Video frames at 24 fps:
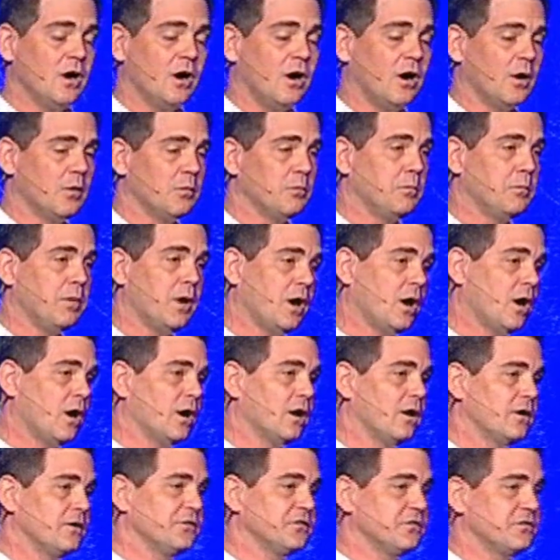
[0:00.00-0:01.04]
Our
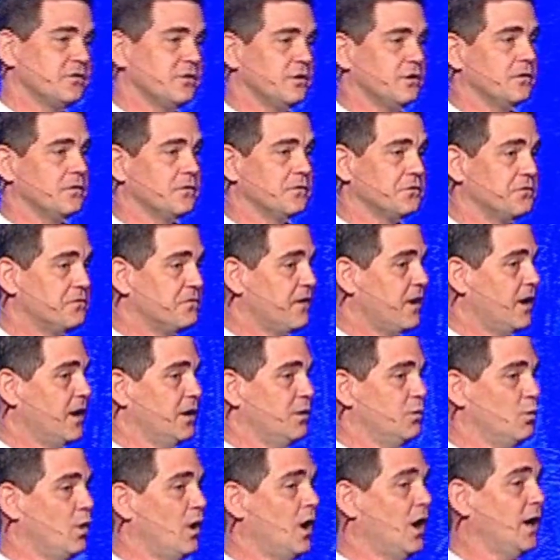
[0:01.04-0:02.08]
bar serves
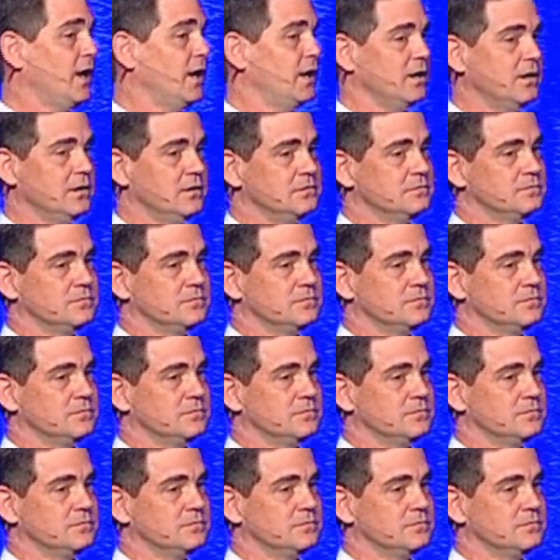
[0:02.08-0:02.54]
fine wine.